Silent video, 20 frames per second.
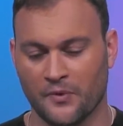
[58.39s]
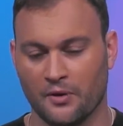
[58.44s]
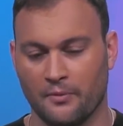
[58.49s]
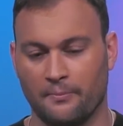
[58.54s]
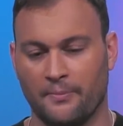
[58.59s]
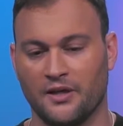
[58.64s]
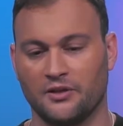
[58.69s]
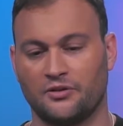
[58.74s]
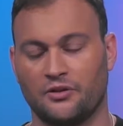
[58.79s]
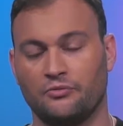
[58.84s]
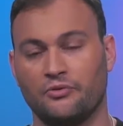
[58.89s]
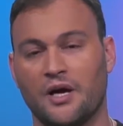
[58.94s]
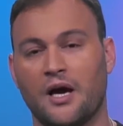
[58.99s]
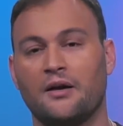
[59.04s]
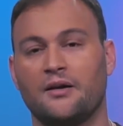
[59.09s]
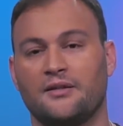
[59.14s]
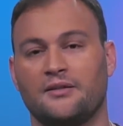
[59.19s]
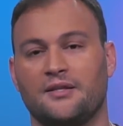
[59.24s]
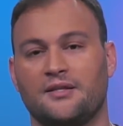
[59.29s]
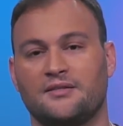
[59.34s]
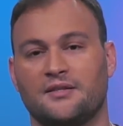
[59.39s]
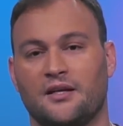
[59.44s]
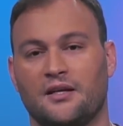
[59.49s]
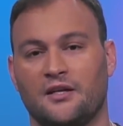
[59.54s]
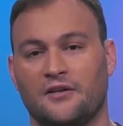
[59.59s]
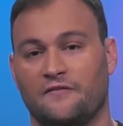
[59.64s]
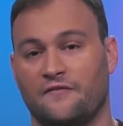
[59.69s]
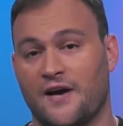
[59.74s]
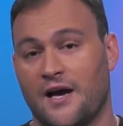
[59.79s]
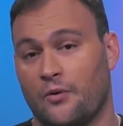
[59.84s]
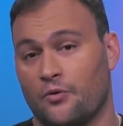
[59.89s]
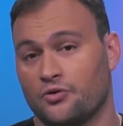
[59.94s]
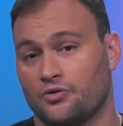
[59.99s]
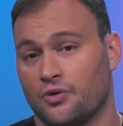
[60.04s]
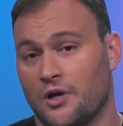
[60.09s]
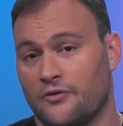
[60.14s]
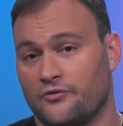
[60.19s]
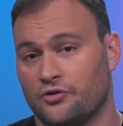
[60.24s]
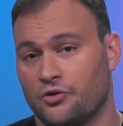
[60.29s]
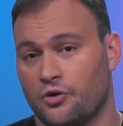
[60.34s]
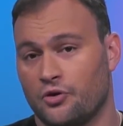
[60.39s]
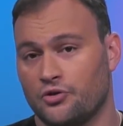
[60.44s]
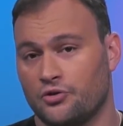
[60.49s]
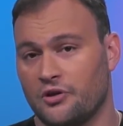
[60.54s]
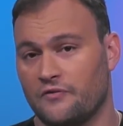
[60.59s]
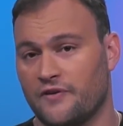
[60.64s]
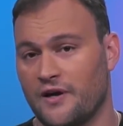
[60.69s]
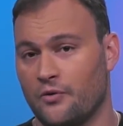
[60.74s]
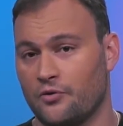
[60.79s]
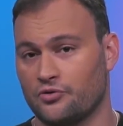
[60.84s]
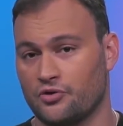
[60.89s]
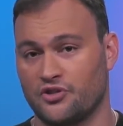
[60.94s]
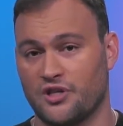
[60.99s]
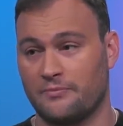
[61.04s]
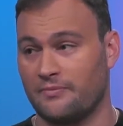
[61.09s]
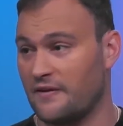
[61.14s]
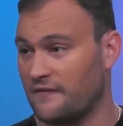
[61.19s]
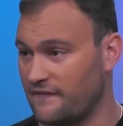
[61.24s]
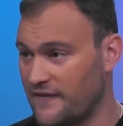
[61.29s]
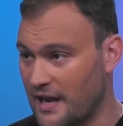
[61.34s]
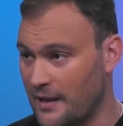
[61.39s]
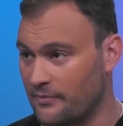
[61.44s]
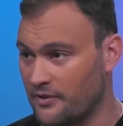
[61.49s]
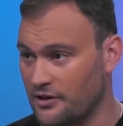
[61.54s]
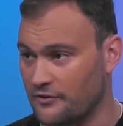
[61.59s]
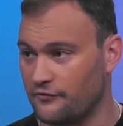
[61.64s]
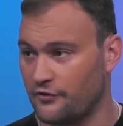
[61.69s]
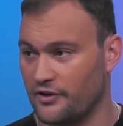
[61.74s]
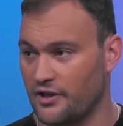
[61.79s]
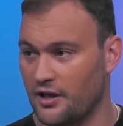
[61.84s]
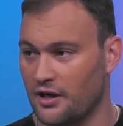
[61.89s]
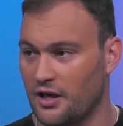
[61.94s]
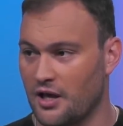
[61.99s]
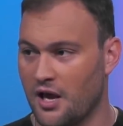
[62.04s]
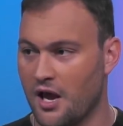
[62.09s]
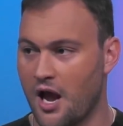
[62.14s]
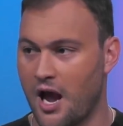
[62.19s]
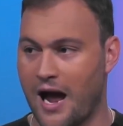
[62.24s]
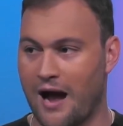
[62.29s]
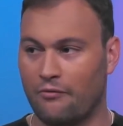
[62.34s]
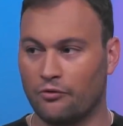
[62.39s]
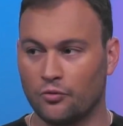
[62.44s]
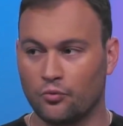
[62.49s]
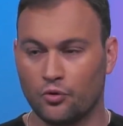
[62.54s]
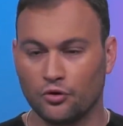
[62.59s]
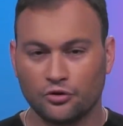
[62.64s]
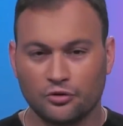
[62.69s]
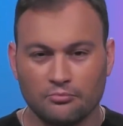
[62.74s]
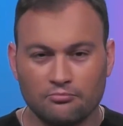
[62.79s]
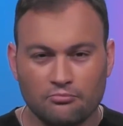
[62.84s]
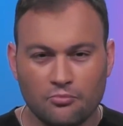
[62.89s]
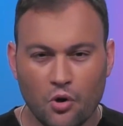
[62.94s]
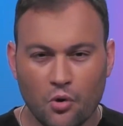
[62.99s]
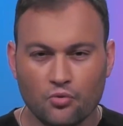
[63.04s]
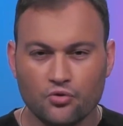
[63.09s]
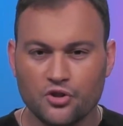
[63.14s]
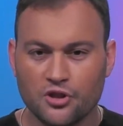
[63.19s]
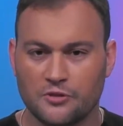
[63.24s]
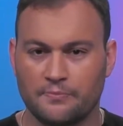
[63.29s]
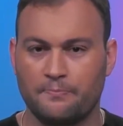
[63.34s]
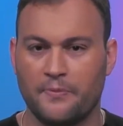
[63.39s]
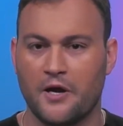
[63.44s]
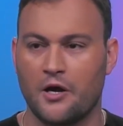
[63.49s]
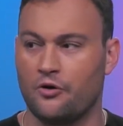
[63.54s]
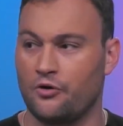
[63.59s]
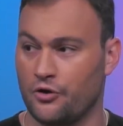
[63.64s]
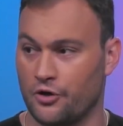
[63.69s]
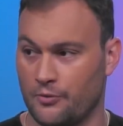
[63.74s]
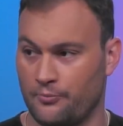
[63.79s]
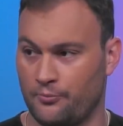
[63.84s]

But the reality is that if I was to have surgery, if I was to send my family for that, I would want the most sparing